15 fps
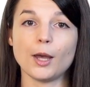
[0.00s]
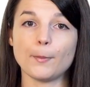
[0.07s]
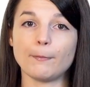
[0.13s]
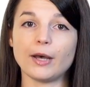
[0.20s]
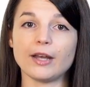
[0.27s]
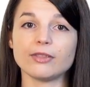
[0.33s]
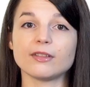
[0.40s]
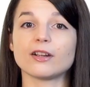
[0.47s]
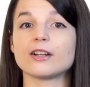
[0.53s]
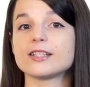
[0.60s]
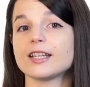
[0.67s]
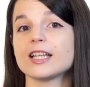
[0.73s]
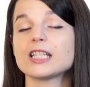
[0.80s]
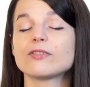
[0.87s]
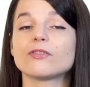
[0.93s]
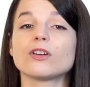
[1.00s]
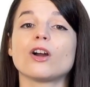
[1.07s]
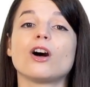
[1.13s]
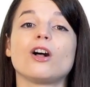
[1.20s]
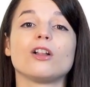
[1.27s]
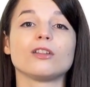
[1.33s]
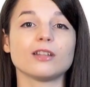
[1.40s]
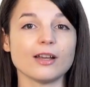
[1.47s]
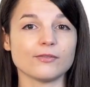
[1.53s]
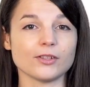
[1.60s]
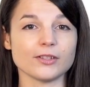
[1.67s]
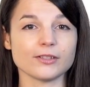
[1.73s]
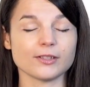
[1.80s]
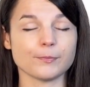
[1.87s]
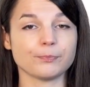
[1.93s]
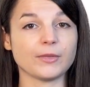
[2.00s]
But there are tests for all levels,